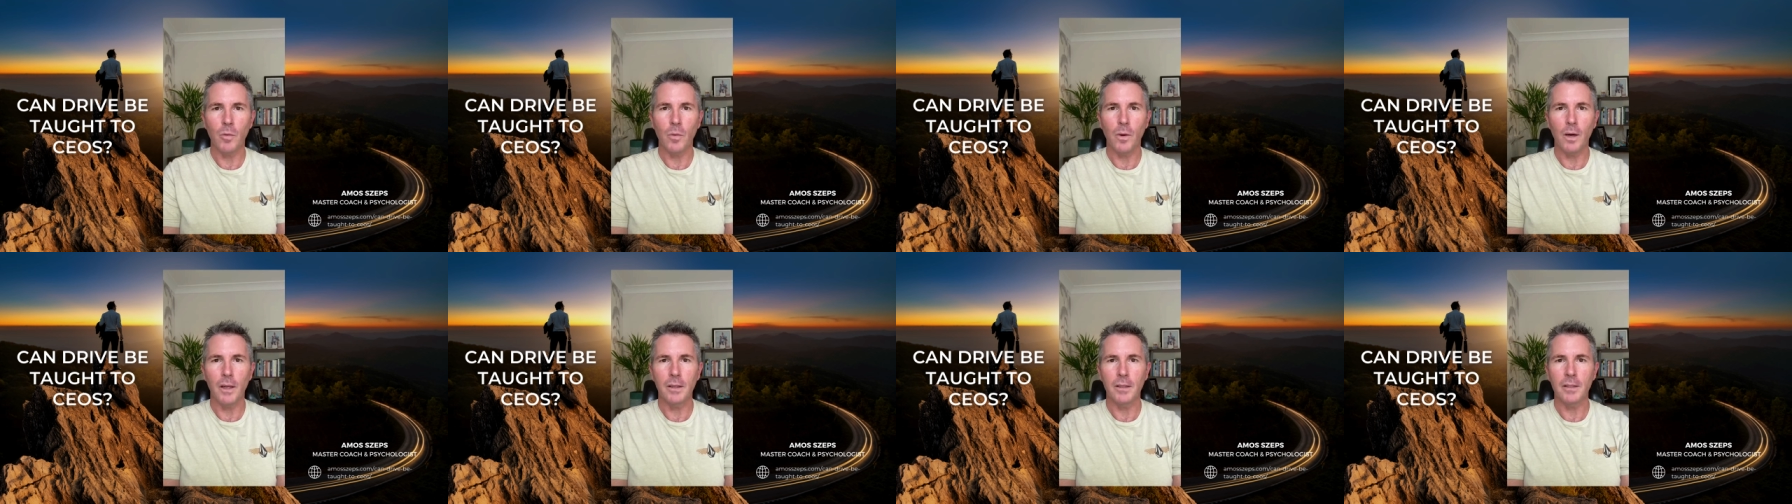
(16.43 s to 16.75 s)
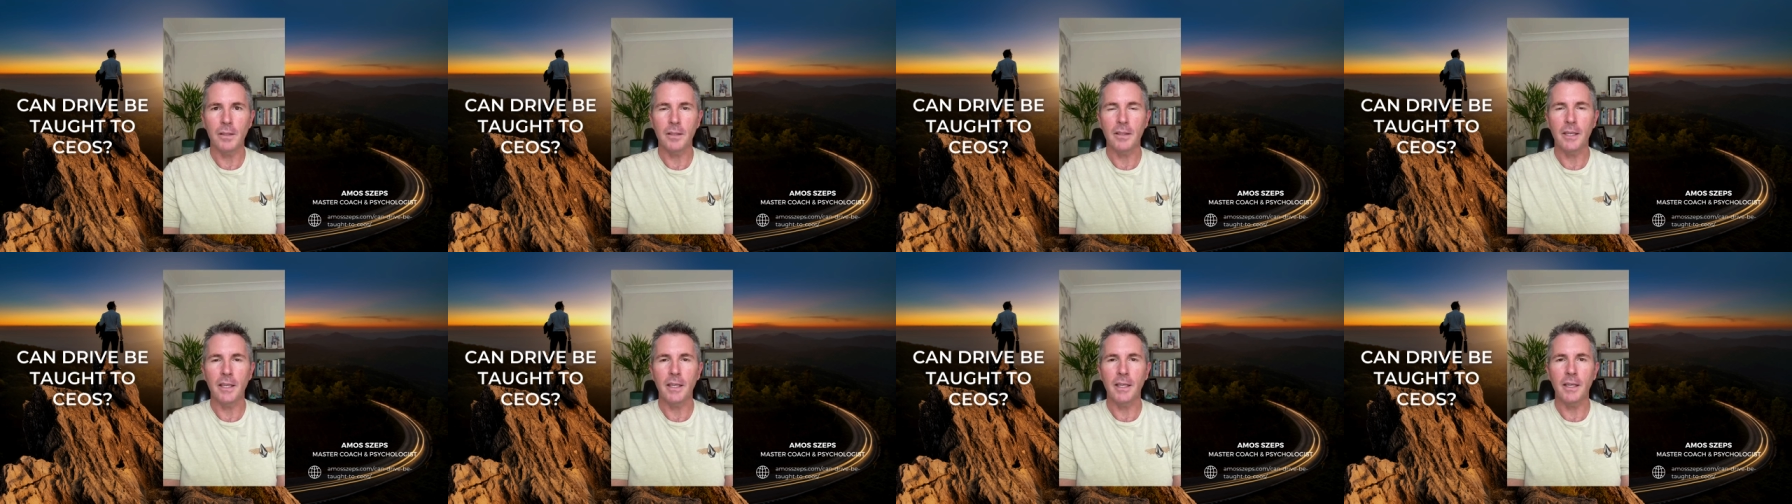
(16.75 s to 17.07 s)
one
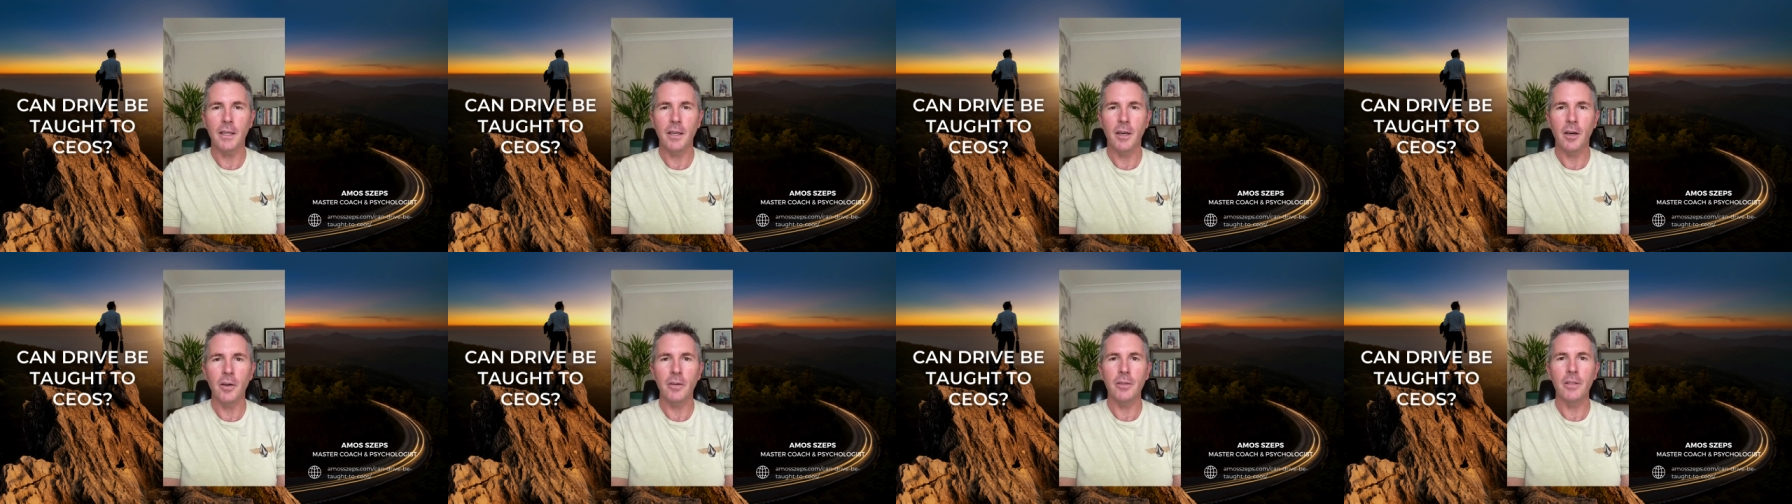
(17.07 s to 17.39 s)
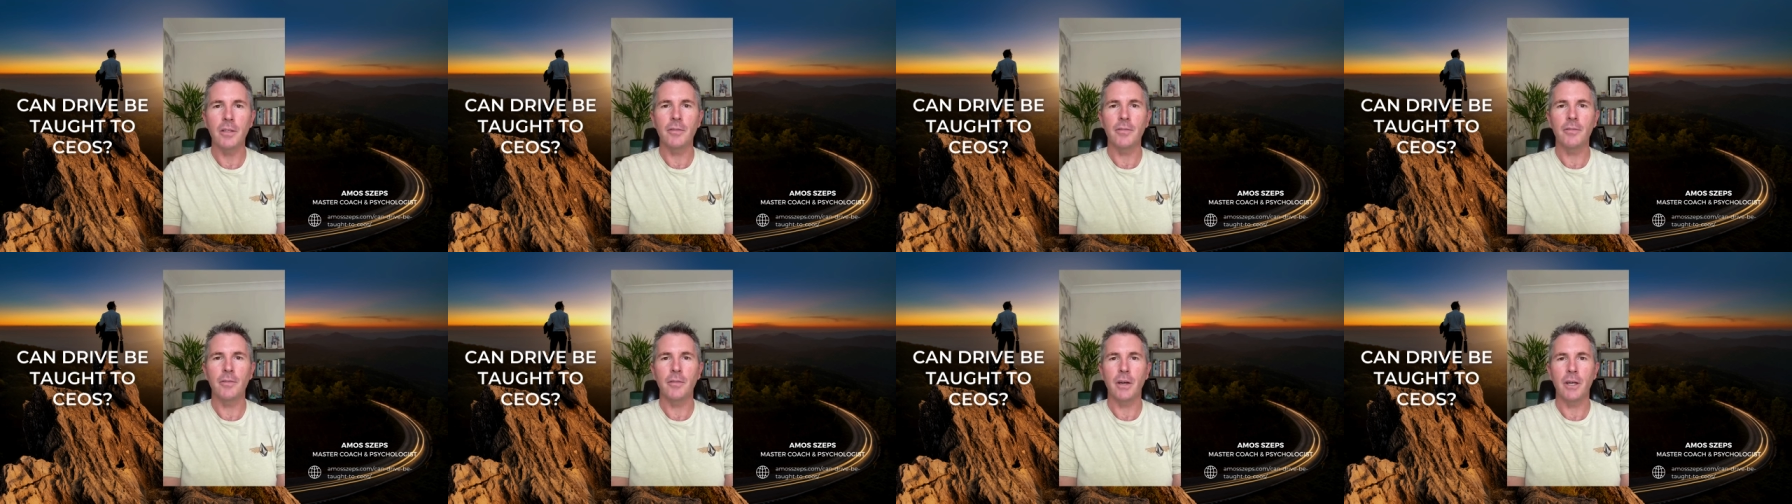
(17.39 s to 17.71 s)
C E O
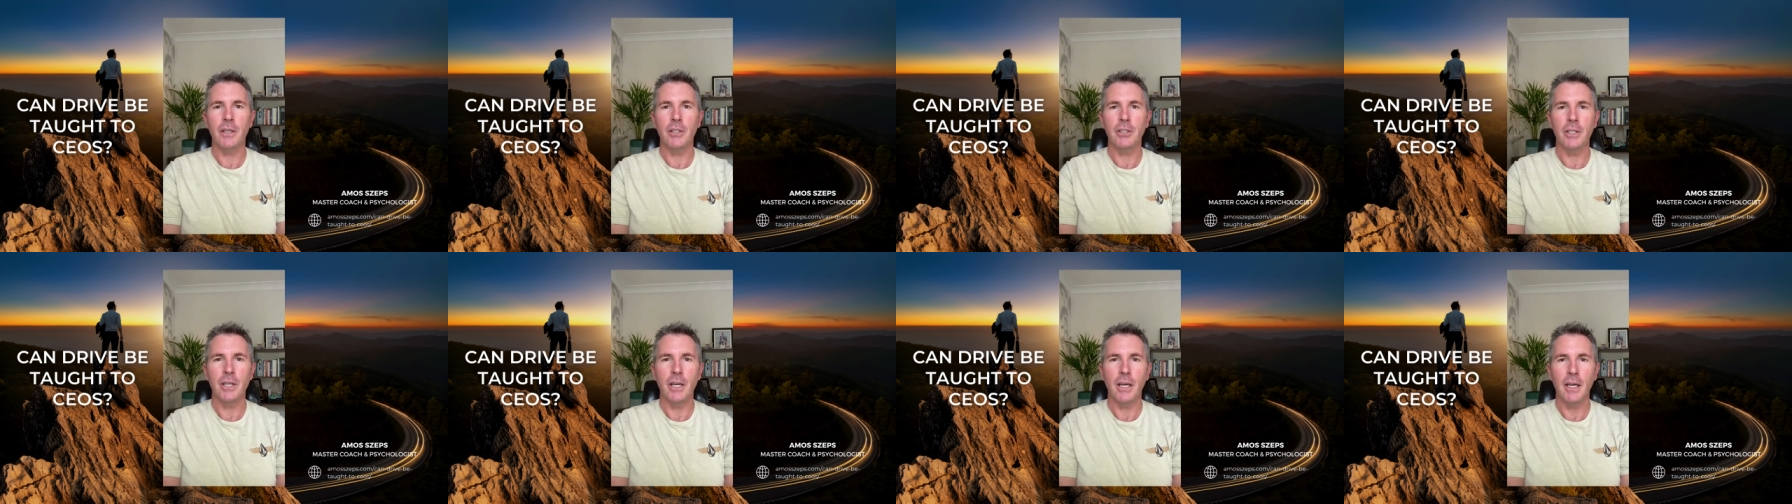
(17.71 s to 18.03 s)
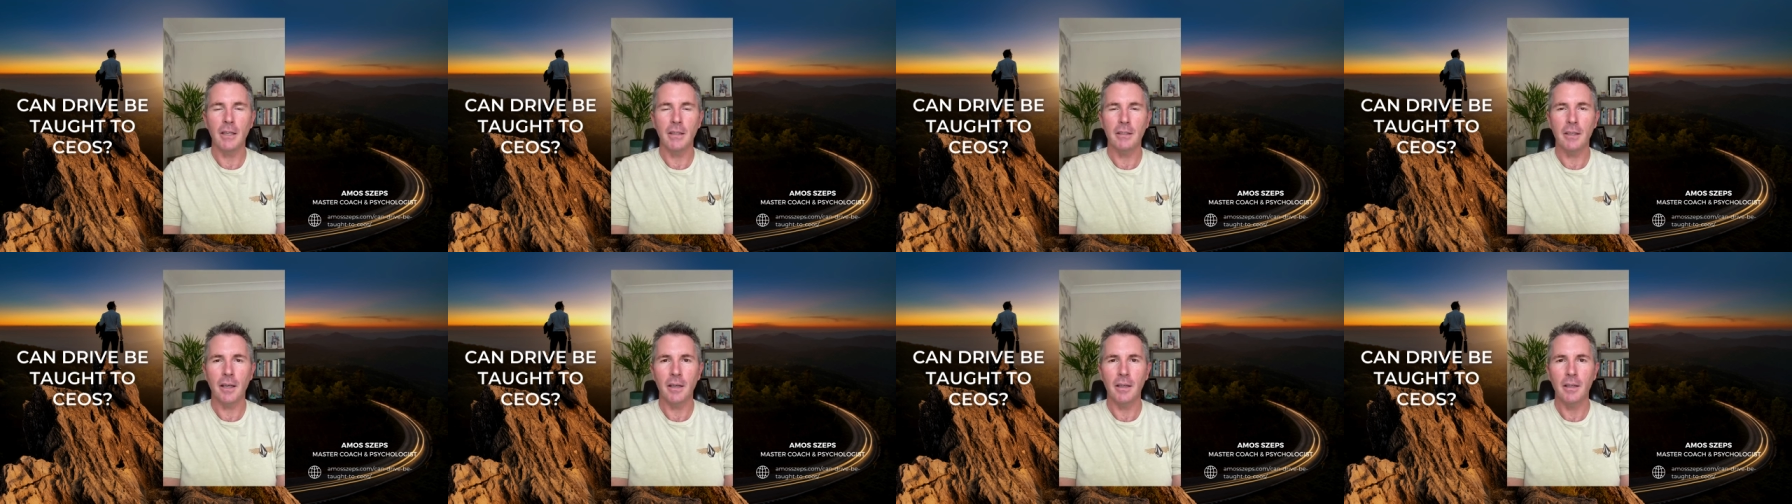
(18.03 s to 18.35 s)

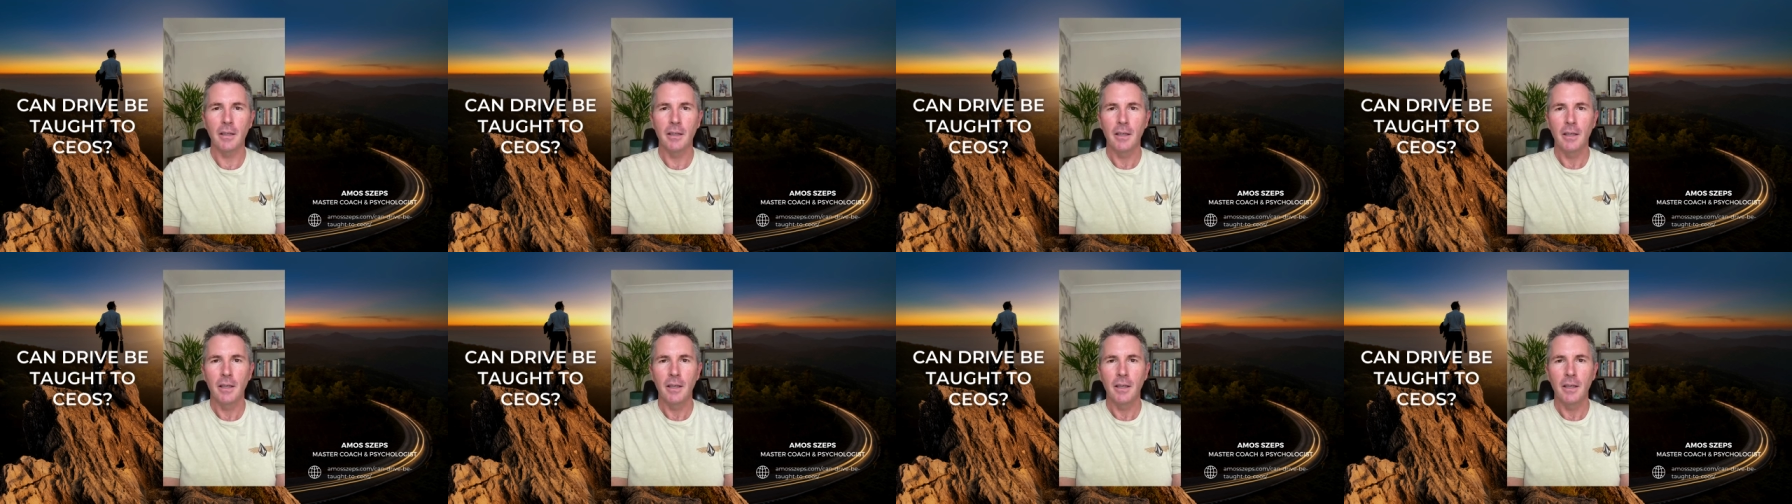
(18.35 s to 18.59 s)
differentiator